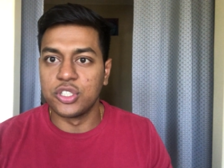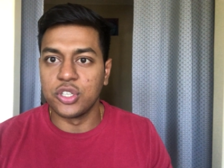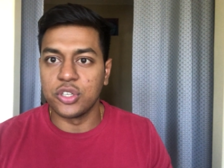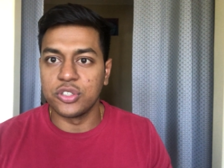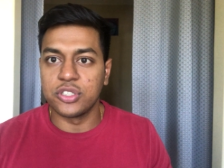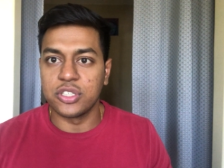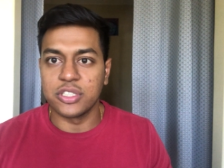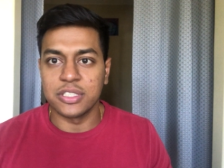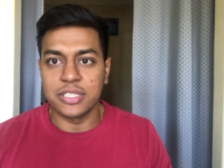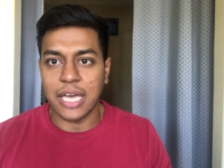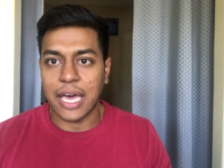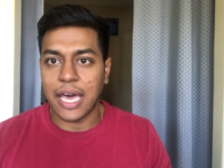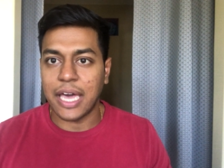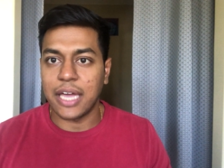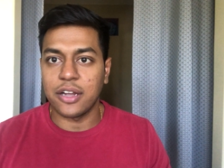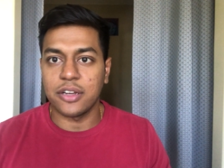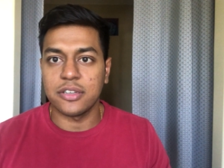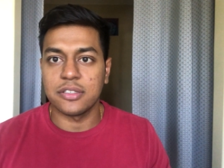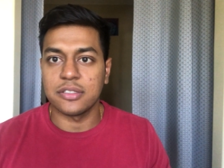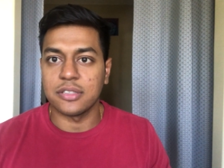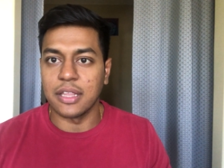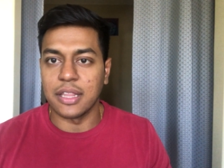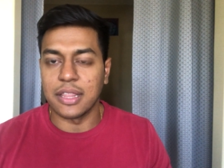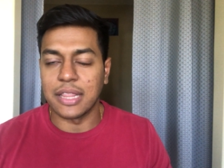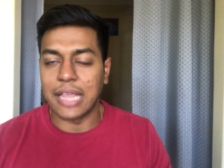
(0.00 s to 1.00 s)
those
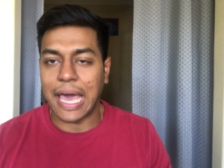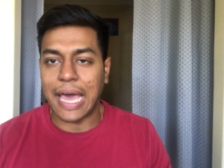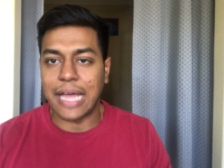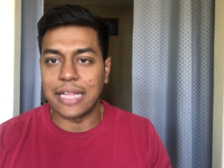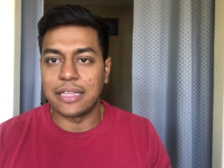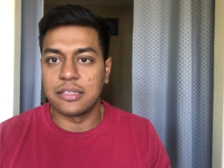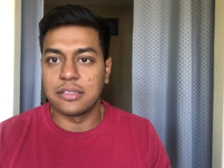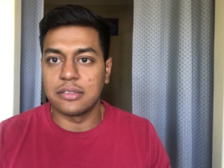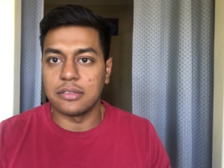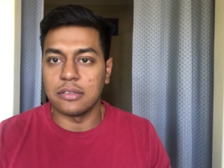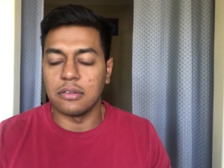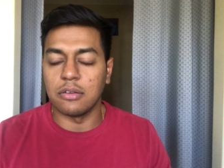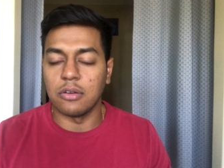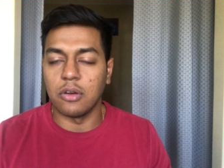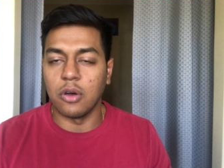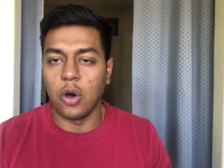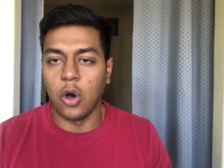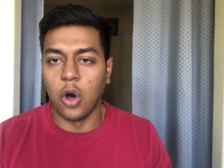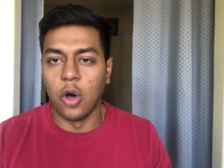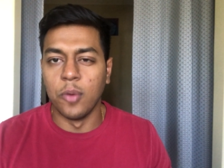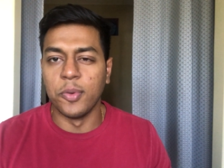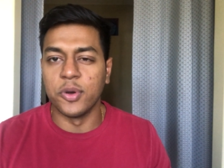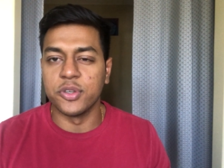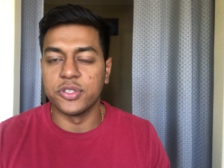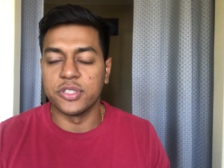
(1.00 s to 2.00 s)
desires, that's
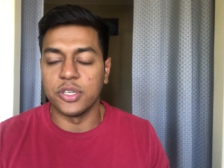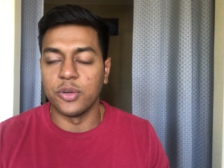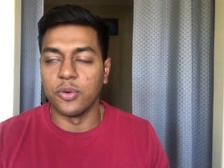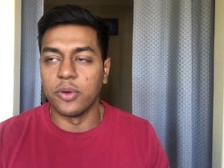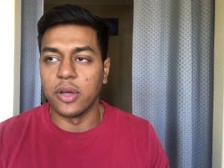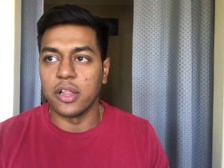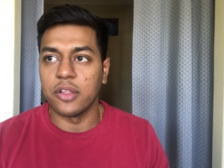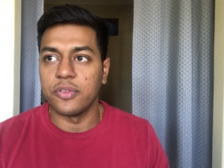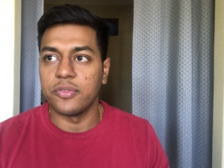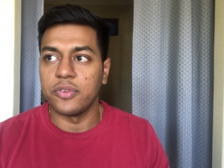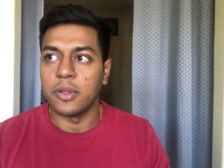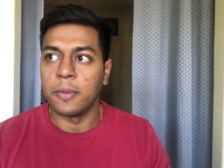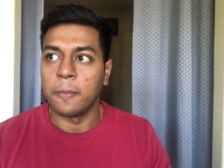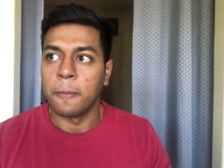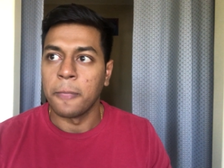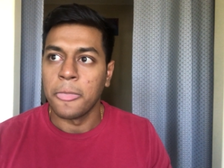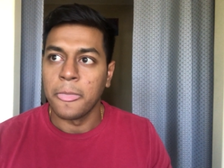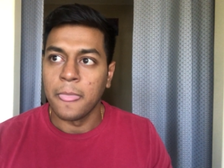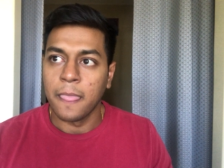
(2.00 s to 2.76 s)
almost irrelevant.